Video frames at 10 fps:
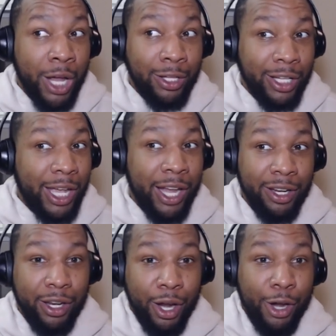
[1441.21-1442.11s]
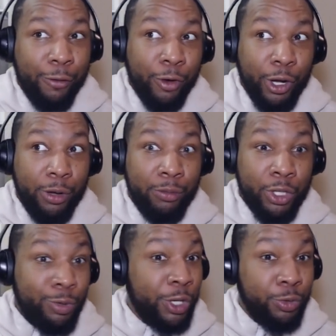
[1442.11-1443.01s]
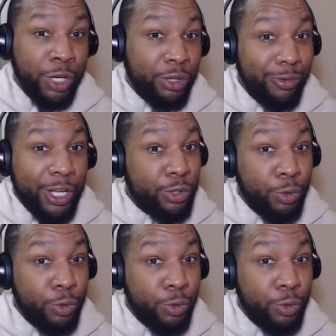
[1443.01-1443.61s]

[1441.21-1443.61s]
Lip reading: When I look at it from the 2022 and